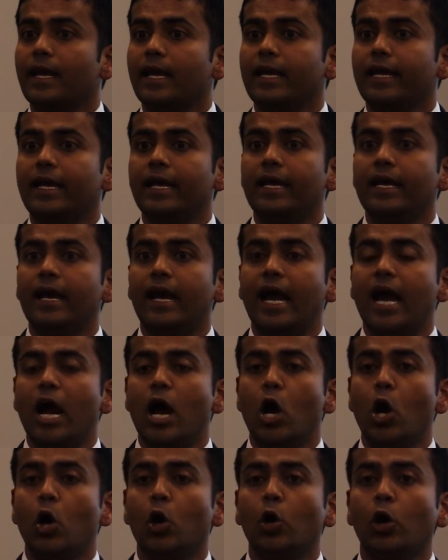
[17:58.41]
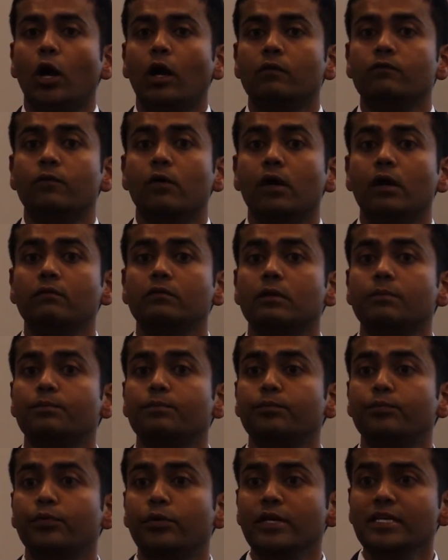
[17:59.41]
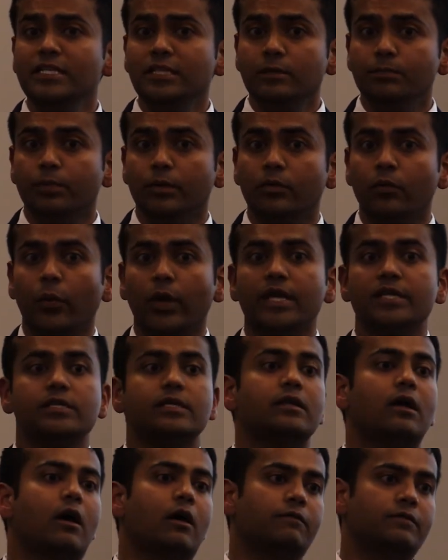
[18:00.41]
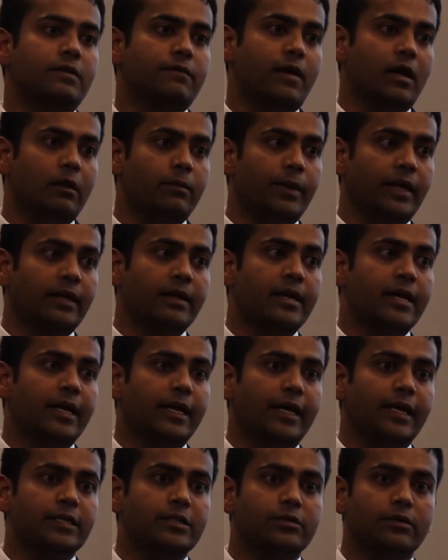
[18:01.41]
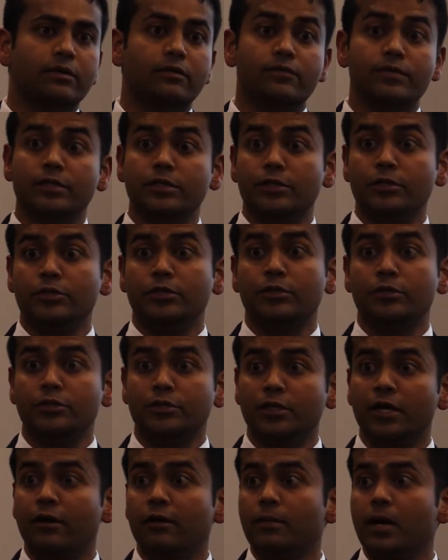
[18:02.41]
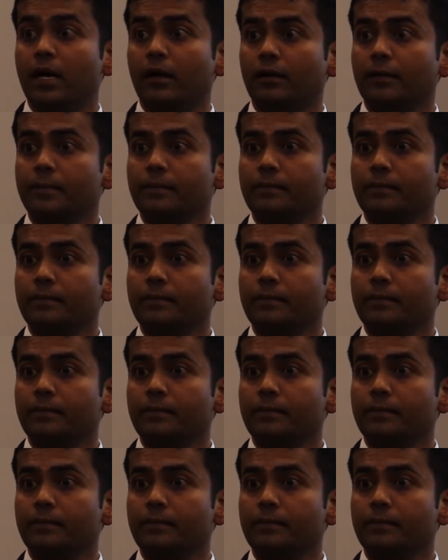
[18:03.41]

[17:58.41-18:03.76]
are one of the principal reasons of developing insulin resistance in our body.